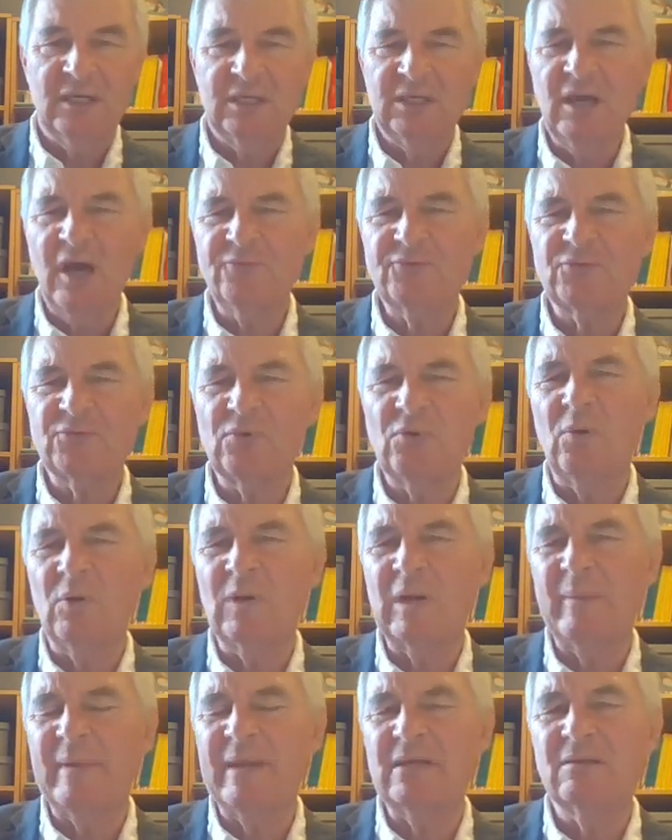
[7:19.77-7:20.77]
And after
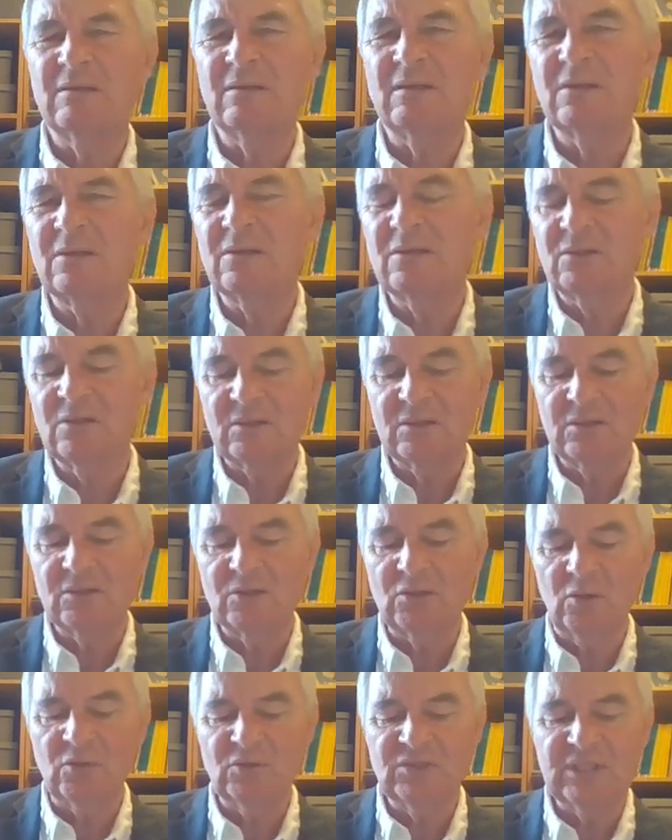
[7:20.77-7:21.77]
all, I mean,
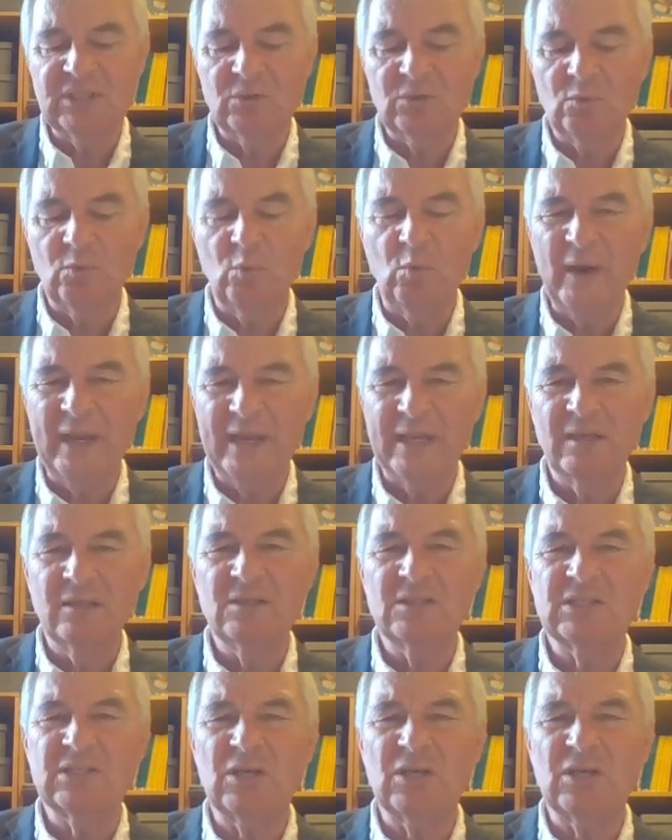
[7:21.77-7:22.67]
God didn't win,